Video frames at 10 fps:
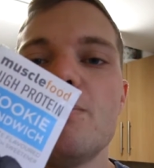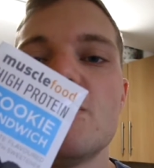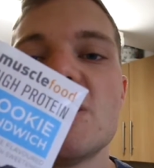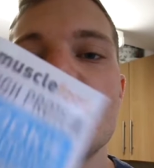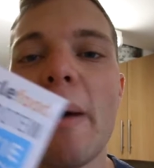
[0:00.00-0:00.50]

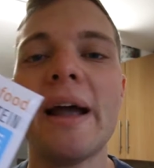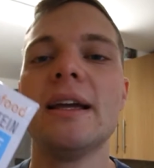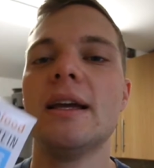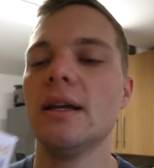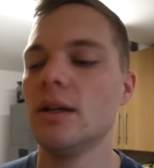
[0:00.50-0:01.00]

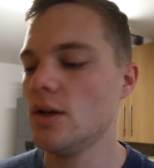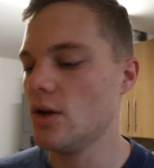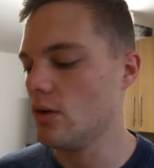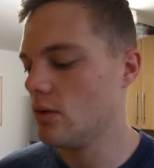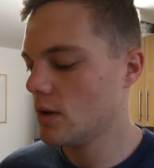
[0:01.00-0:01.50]
spanking
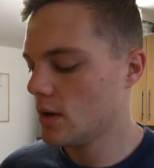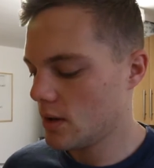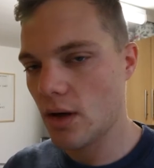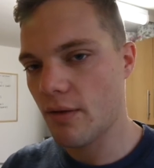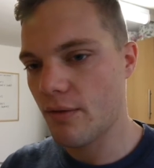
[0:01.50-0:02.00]
new.
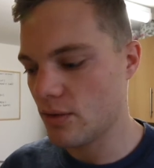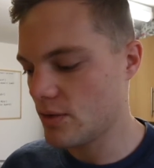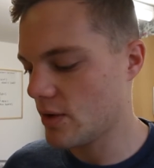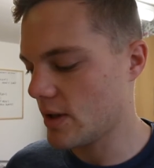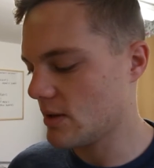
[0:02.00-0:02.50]
Looking forward
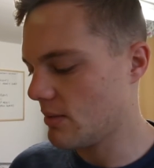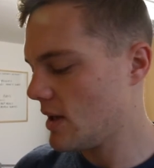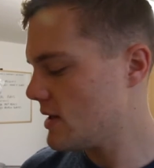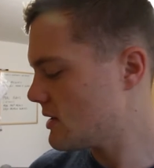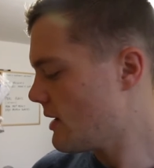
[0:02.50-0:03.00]
to trying some
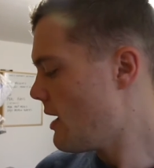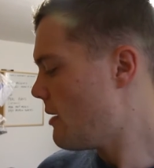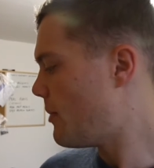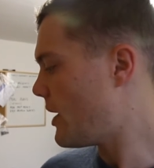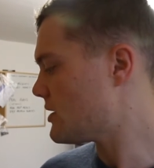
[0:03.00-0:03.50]
of these.
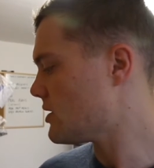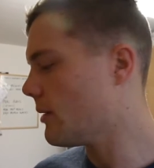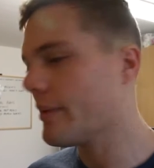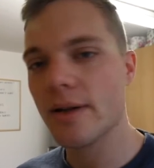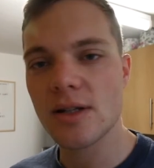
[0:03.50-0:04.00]
But
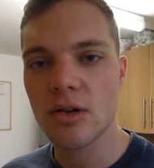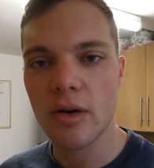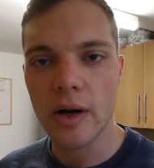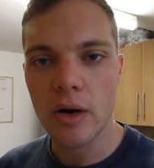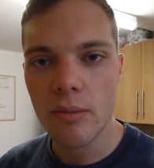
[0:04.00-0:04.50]
I'm going to
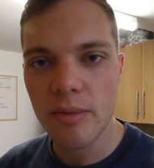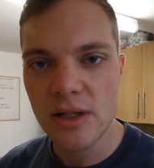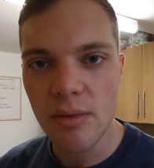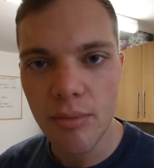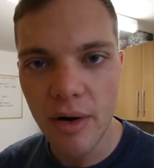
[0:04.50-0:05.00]
crack on with
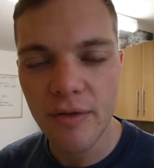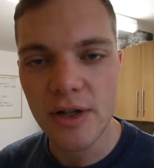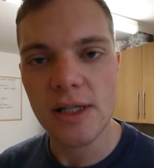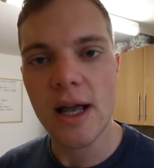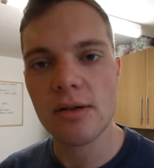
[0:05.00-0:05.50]
some
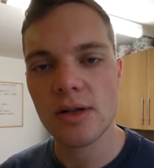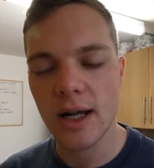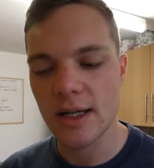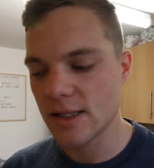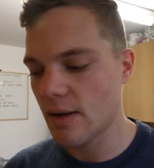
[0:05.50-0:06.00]
breakfast now. So
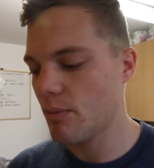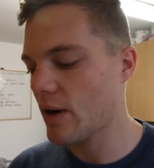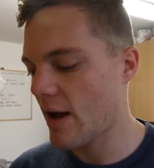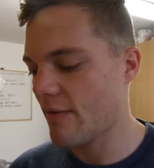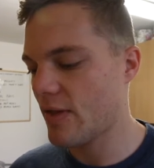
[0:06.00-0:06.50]
like I said, we're
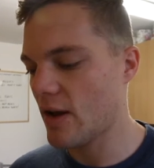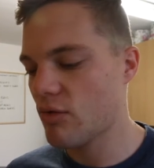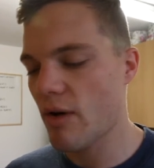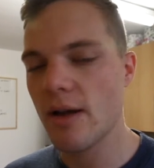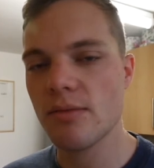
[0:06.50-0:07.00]
going to have the
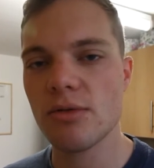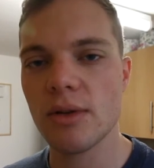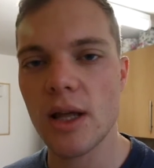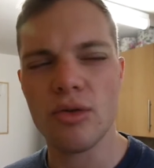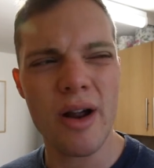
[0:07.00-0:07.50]
crepes
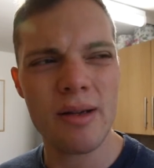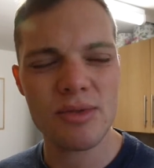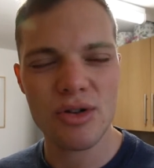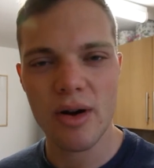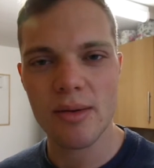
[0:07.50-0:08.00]
with the
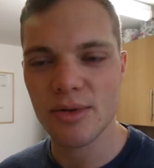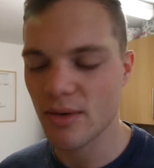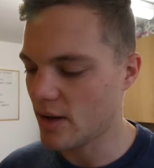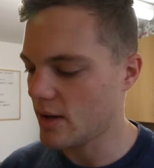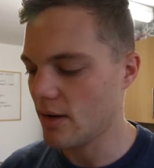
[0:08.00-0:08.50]
crepes, I
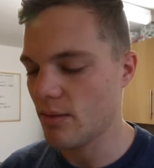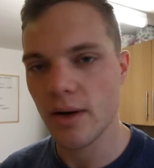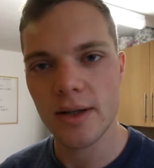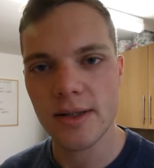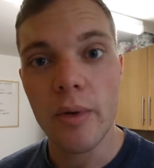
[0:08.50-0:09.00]
don't know
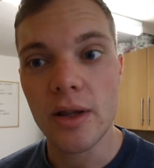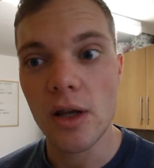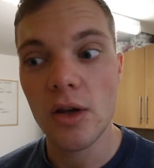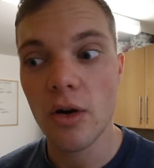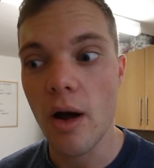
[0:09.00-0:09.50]
what it is. With
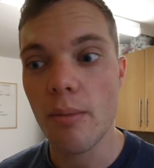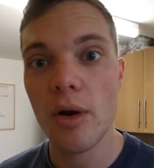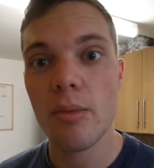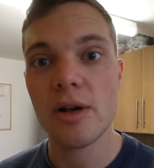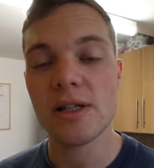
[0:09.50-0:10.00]
yogurt and
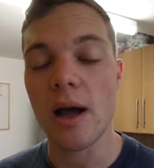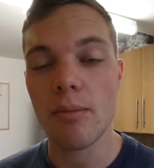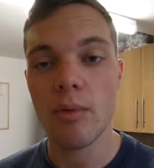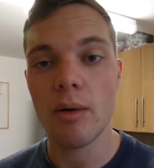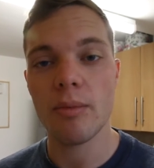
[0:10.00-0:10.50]
blueberries
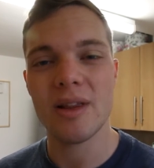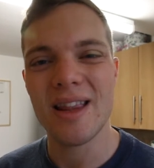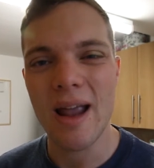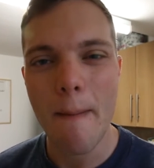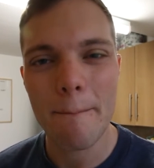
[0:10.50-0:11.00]
and one with
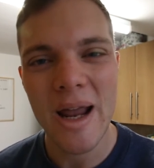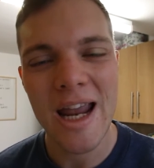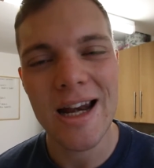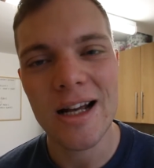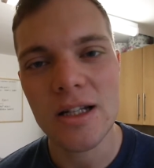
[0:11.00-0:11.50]
the
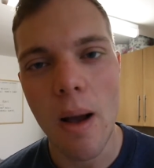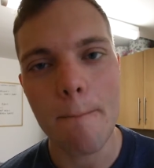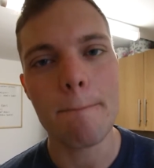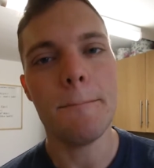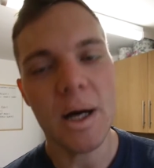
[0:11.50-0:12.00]
peanut
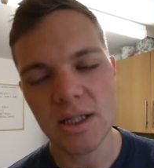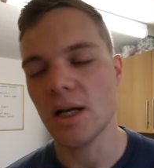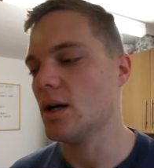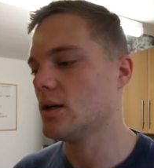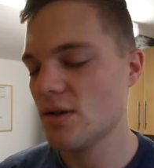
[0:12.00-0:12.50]

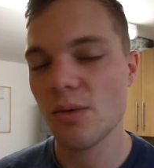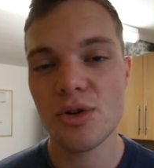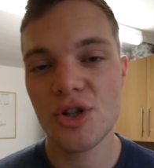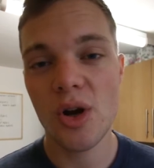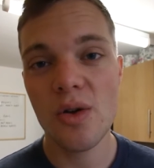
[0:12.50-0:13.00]
butter. So we'll
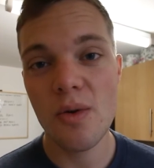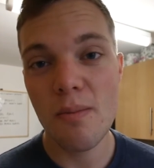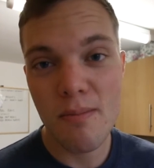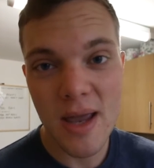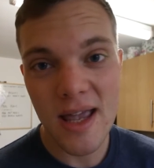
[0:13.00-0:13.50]
show you
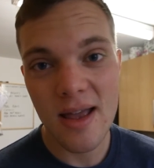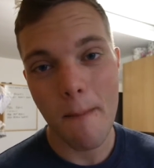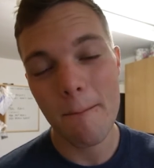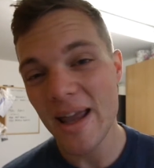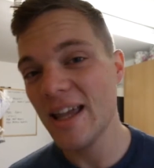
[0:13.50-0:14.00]
me
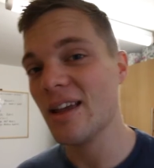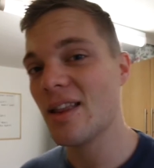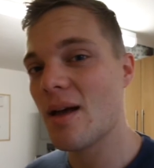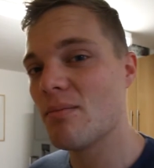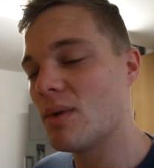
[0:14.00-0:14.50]
making
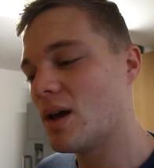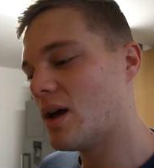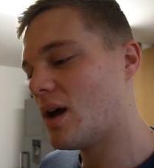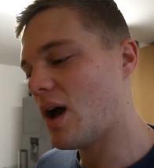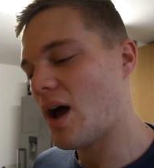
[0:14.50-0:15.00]
them
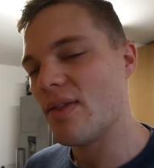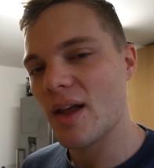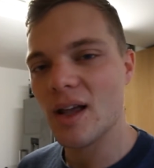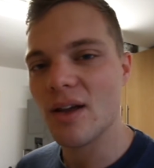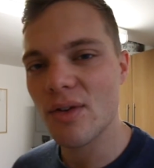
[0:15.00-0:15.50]
and
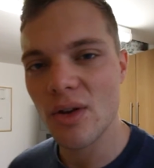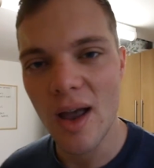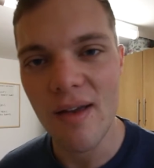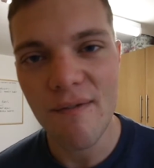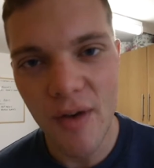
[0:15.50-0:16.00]
then give you
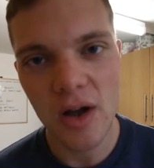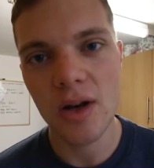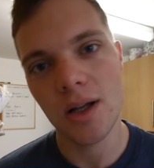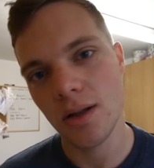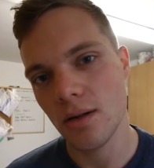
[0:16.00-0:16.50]
a
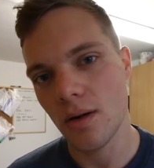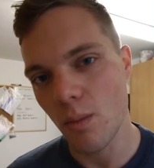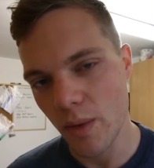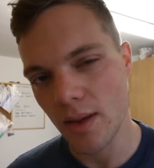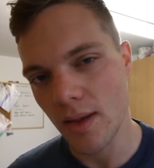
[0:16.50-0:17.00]
verdict
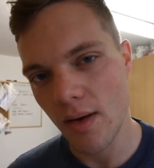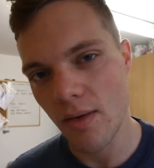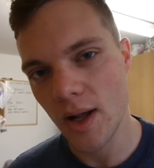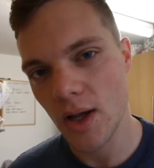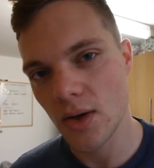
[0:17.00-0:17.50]
on whether they're
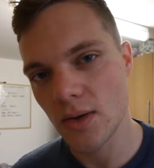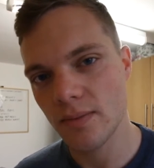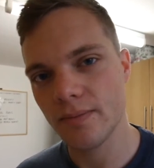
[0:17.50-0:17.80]
any good.